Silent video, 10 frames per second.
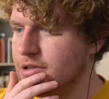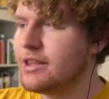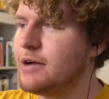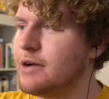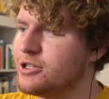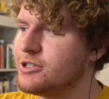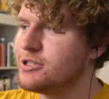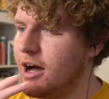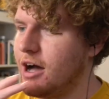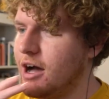That was just
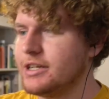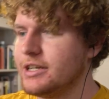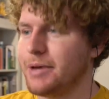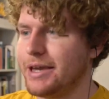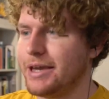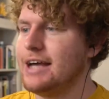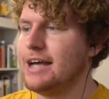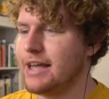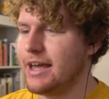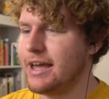the hardening, but he
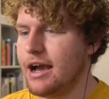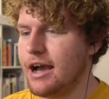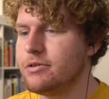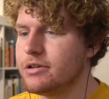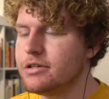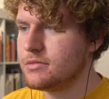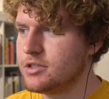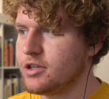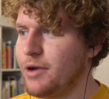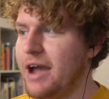has that now.
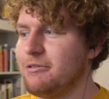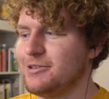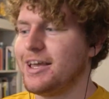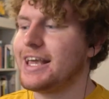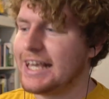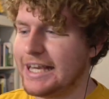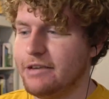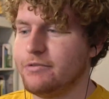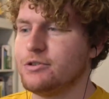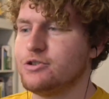So Eren's like
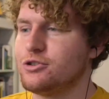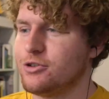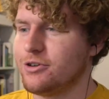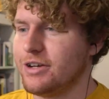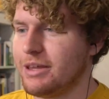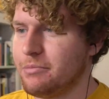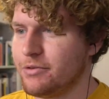even stronger than